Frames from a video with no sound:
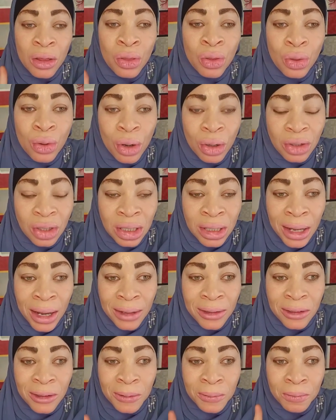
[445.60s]
Note
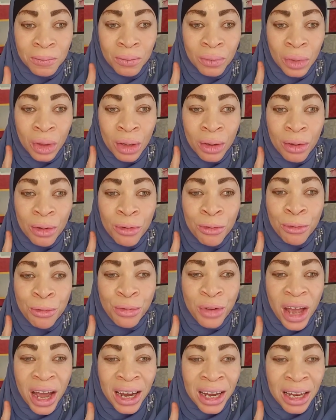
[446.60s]
that
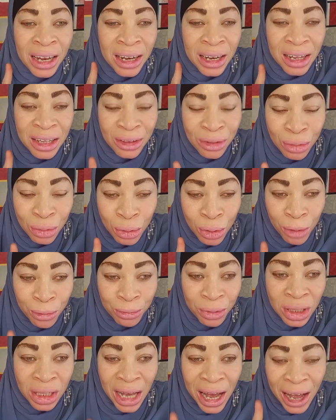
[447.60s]
very little
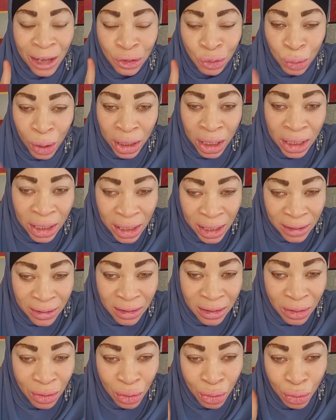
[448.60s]
of it actually
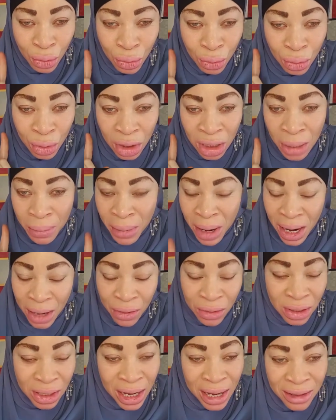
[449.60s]
gets to the
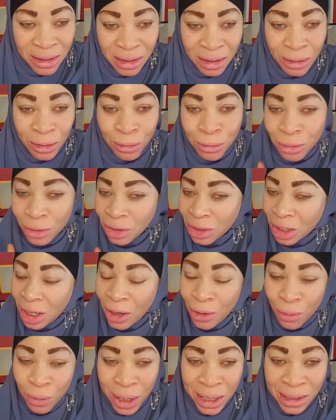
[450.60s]
melanocyte cell for
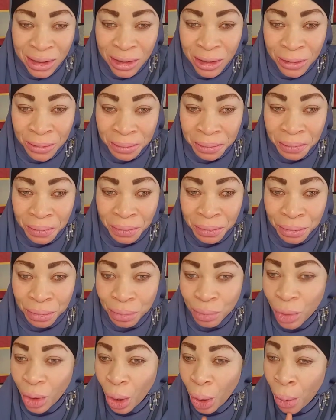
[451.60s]
skin whitening.
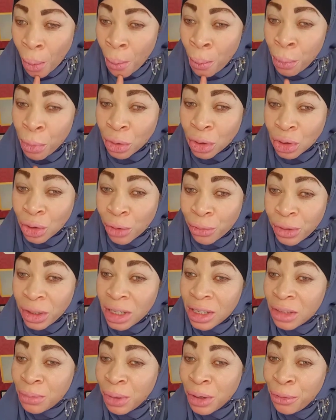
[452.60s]
Most of
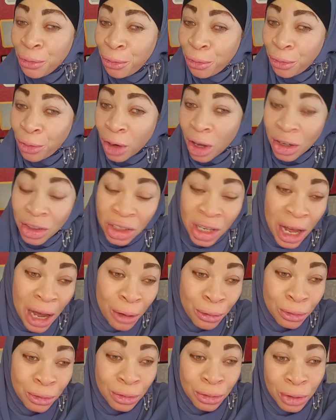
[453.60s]
it is being flushed
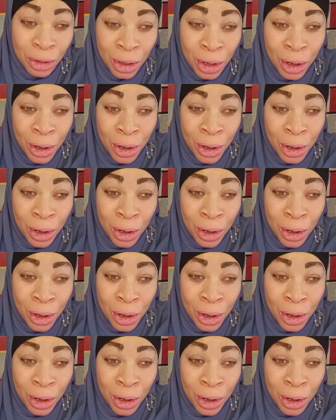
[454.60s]
out